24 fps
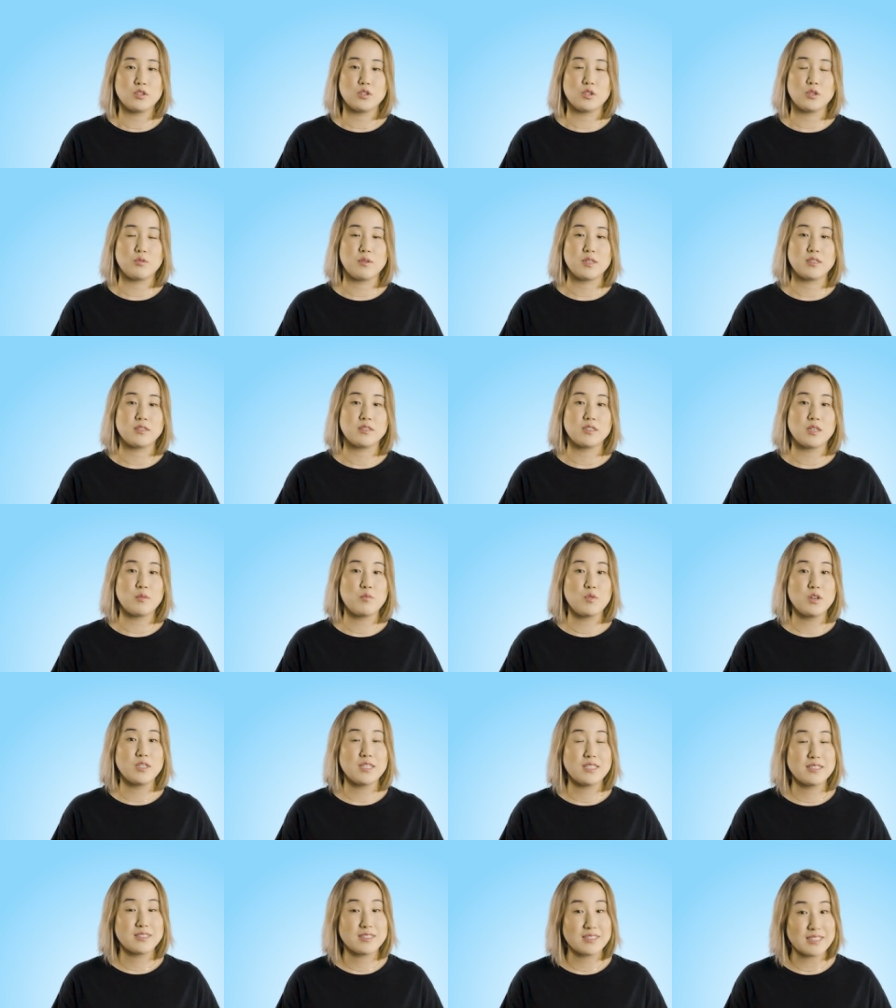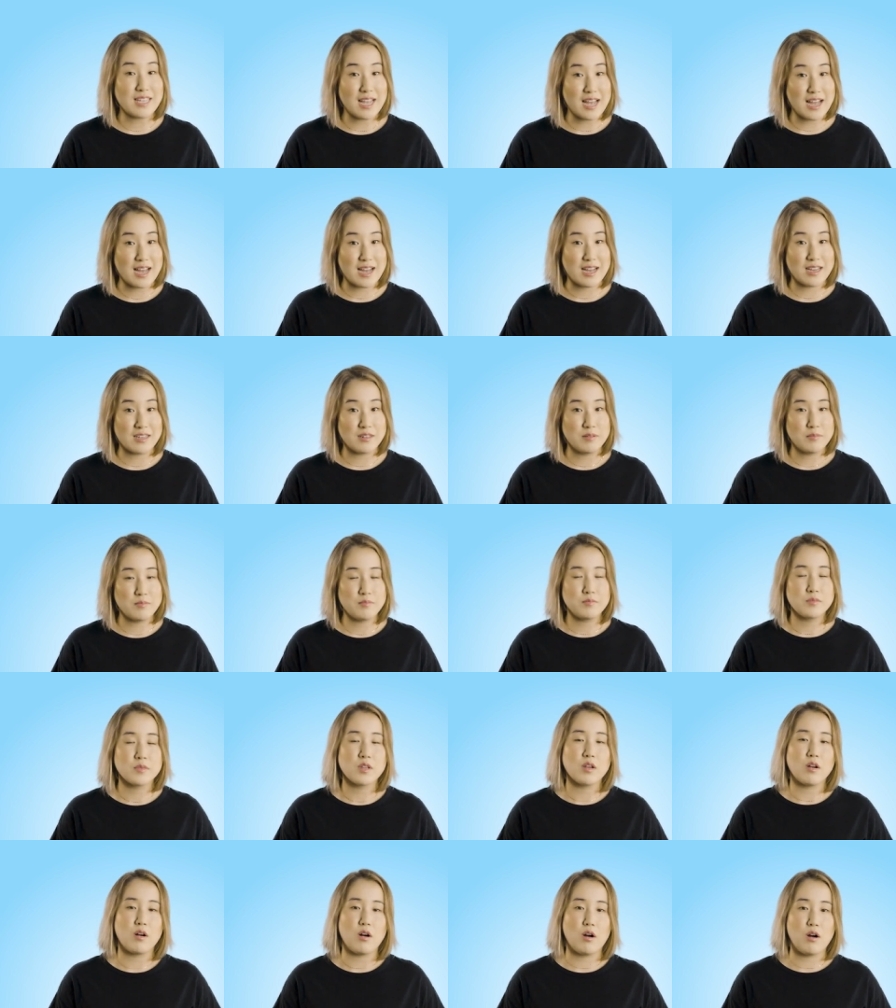So when someone is sad,
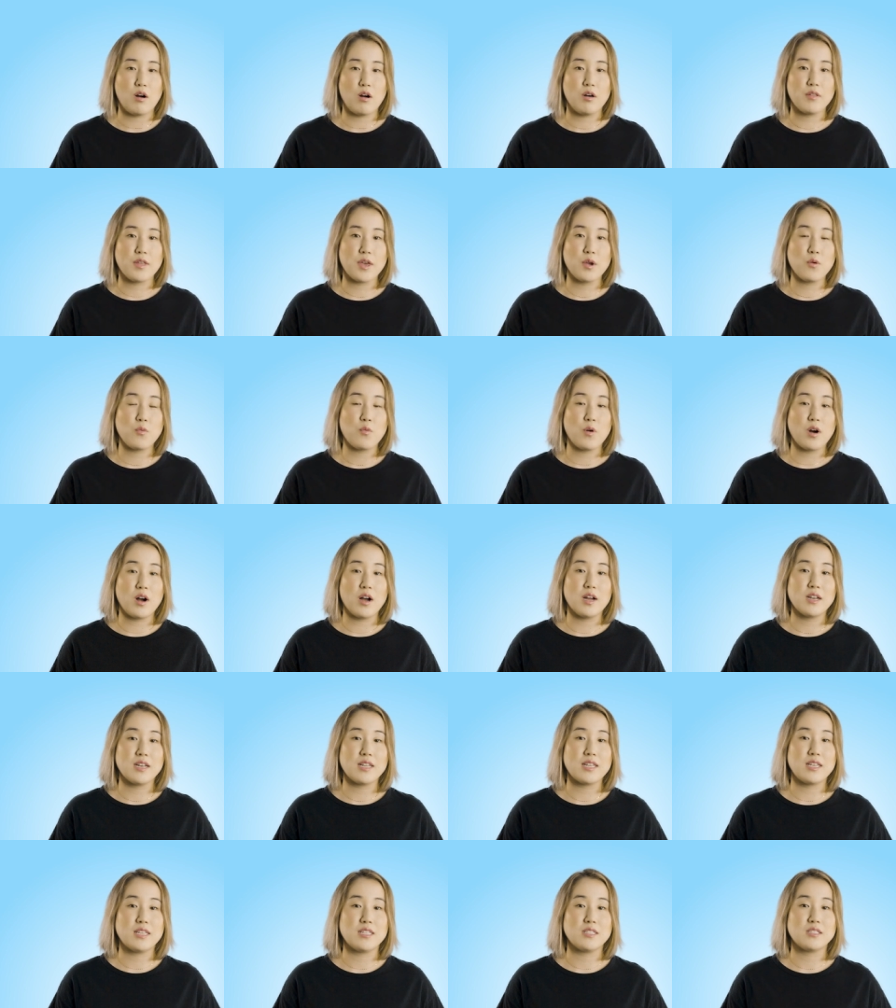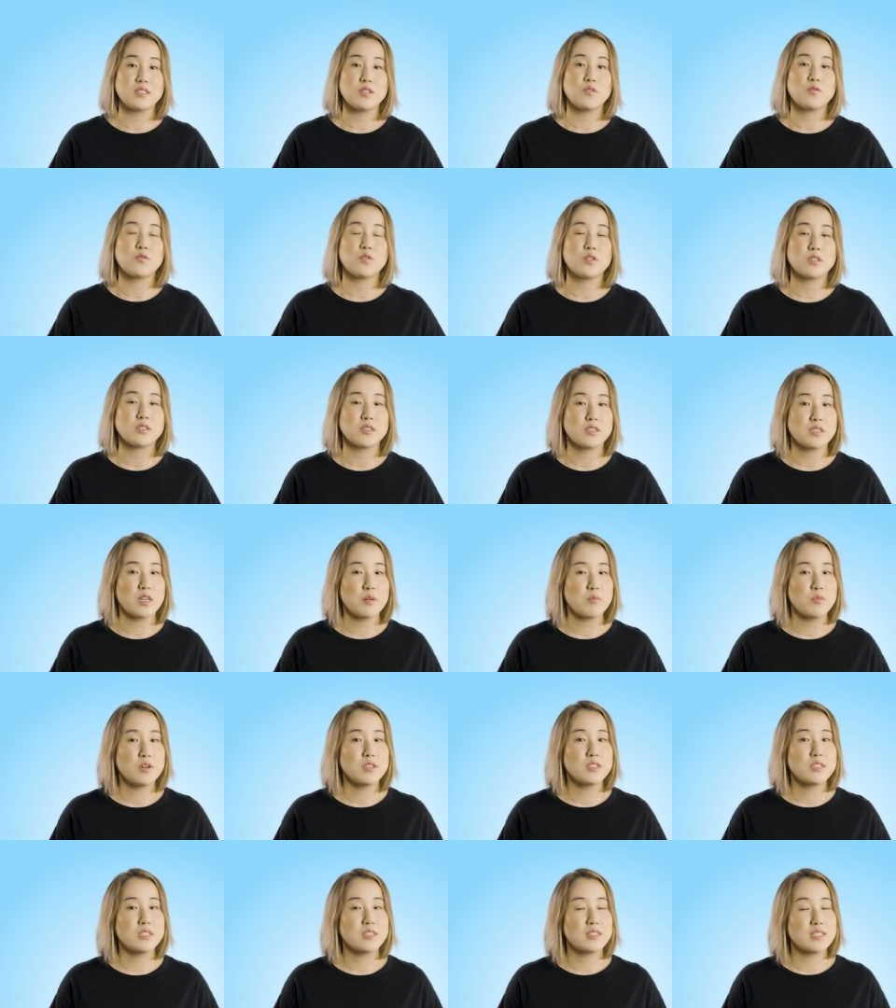all they want is for
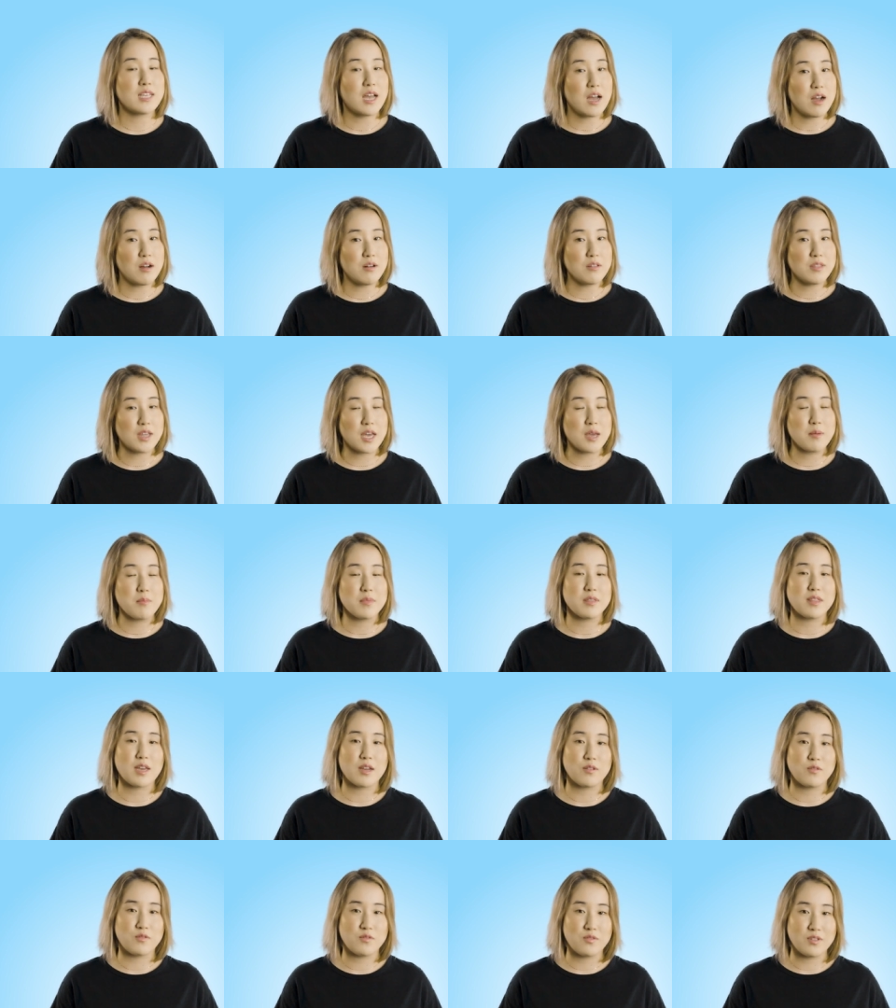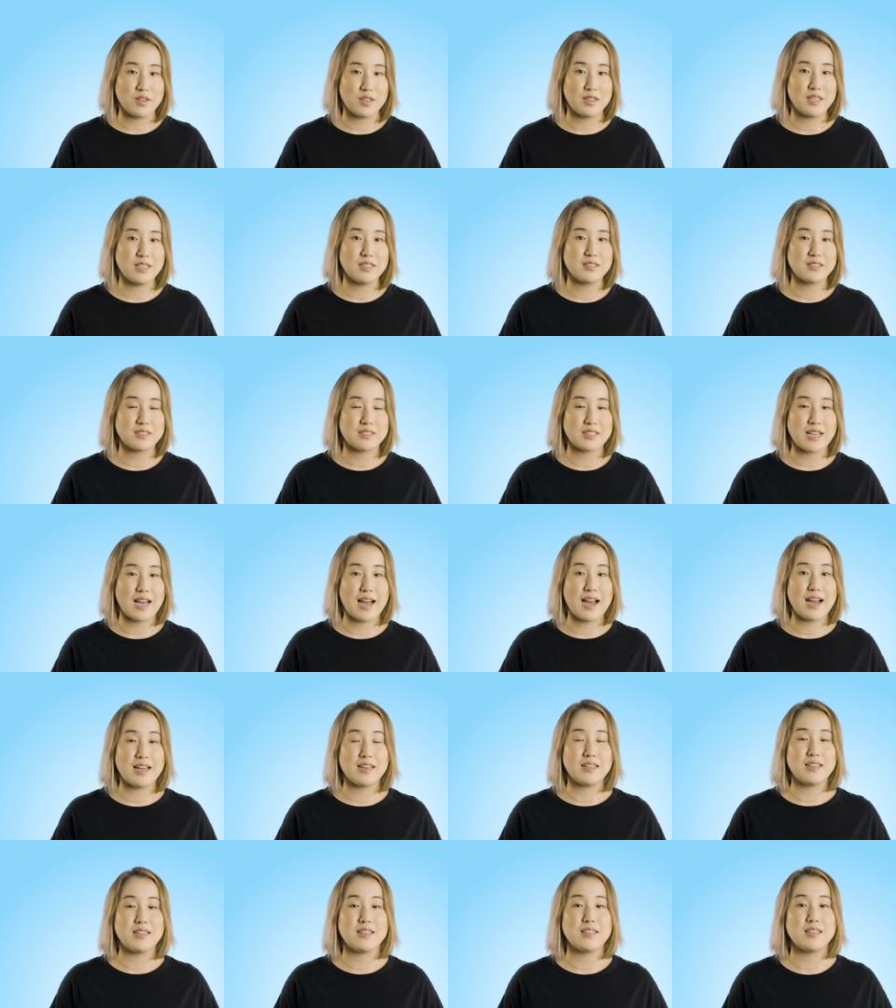someone to tell them that feeling
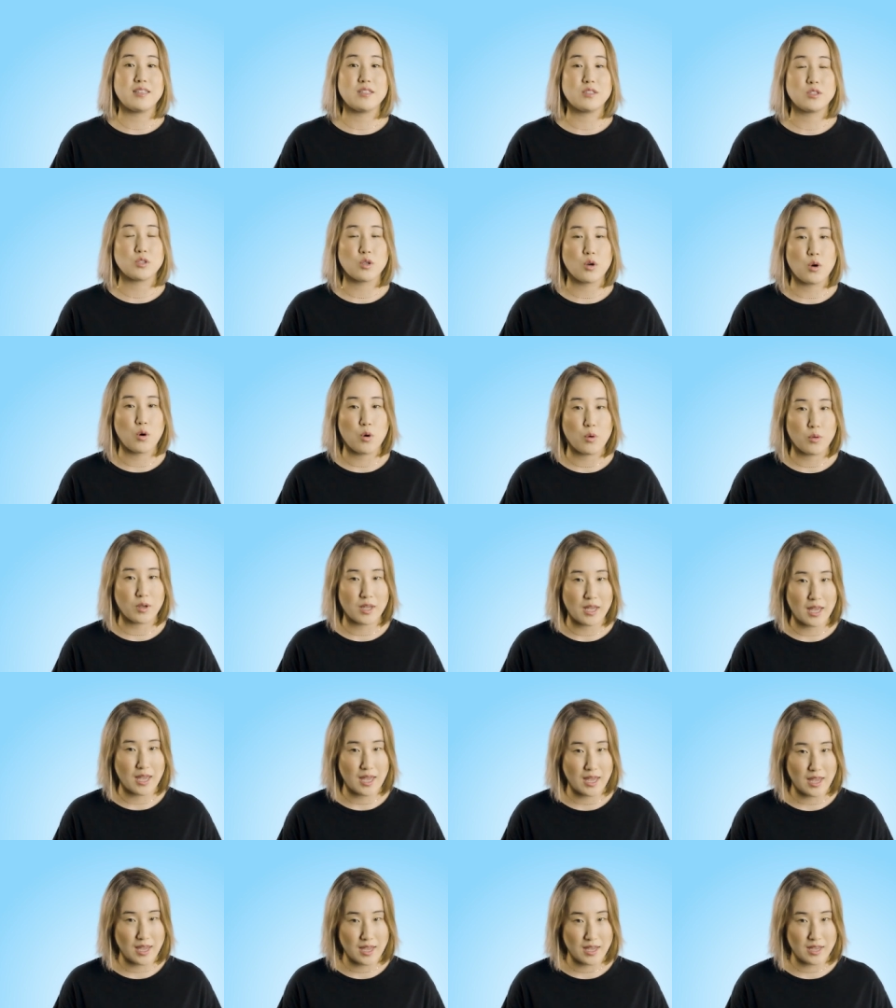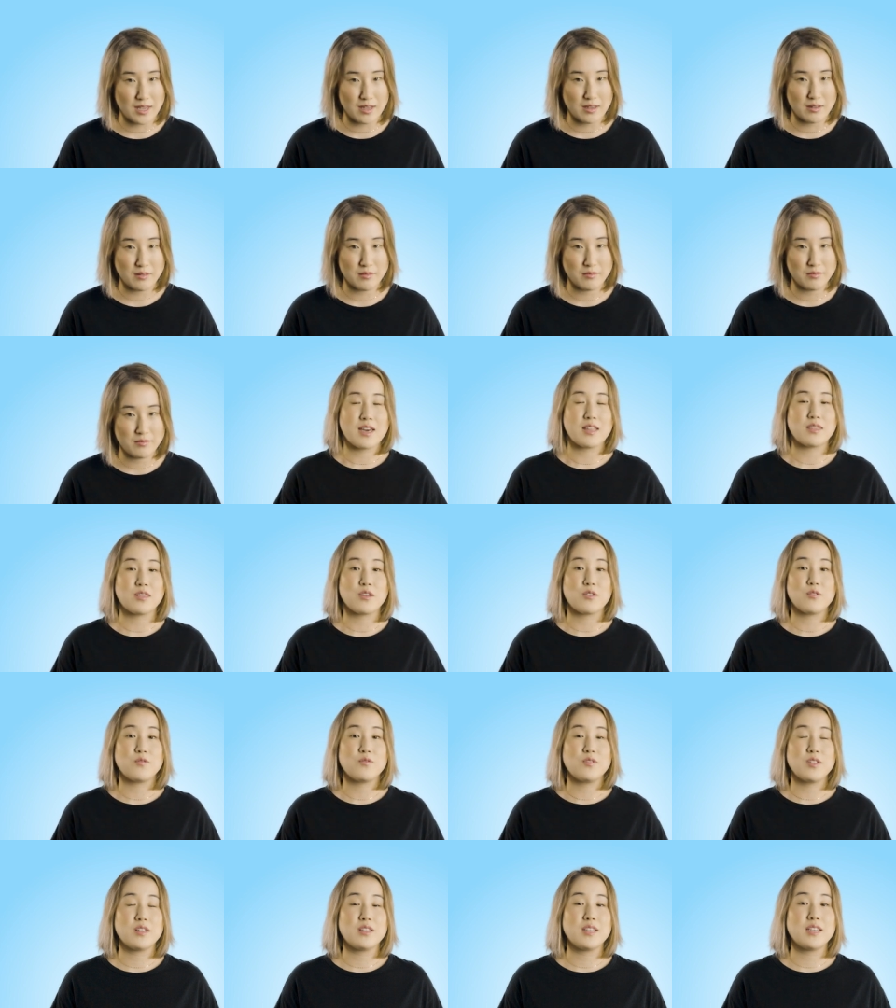sad is okay, that
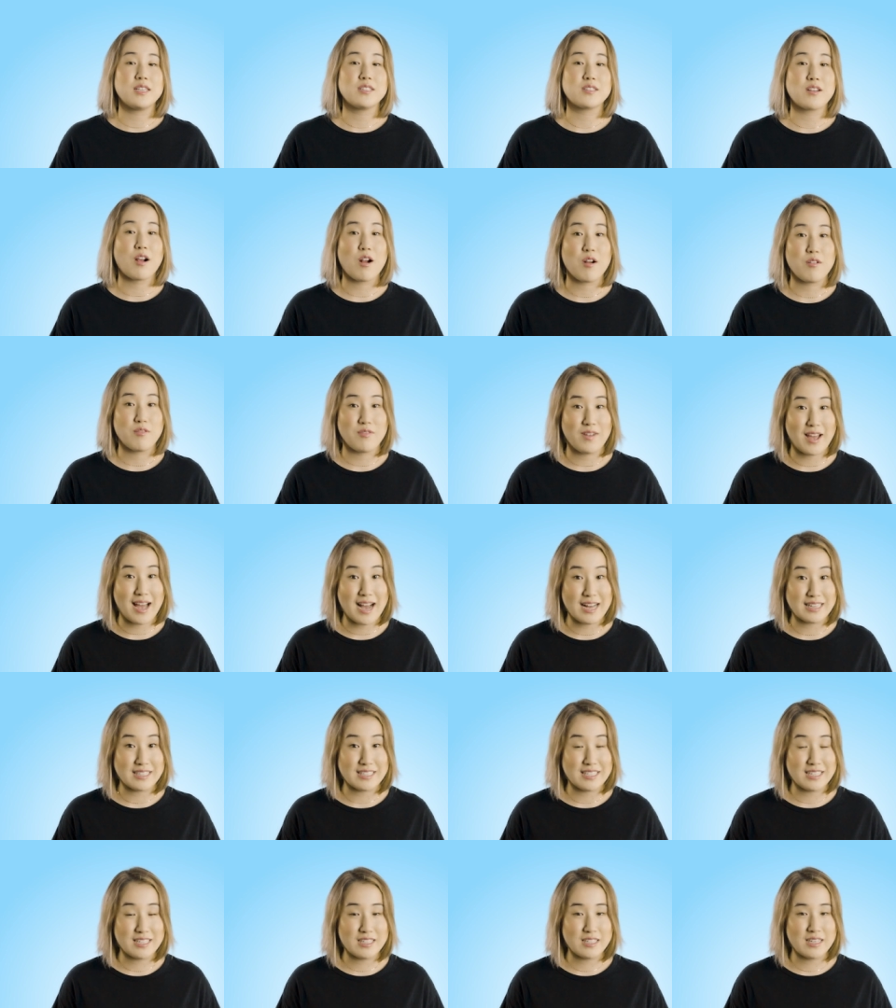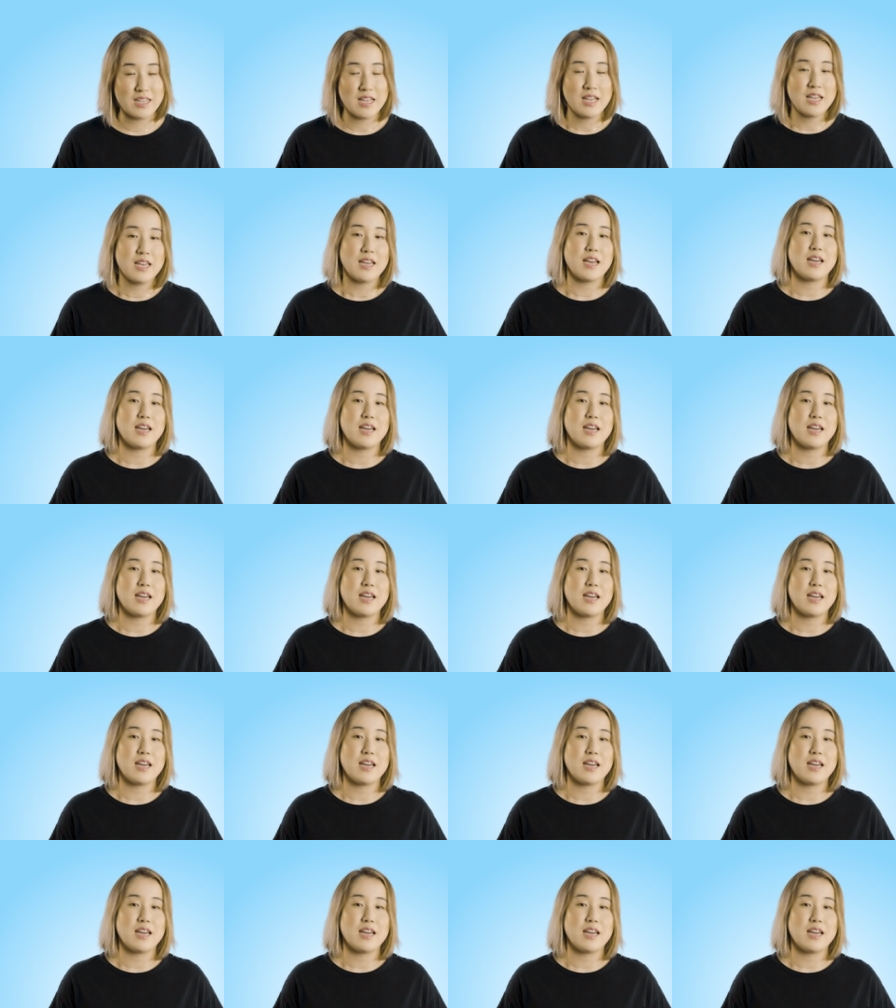their feelings are valid,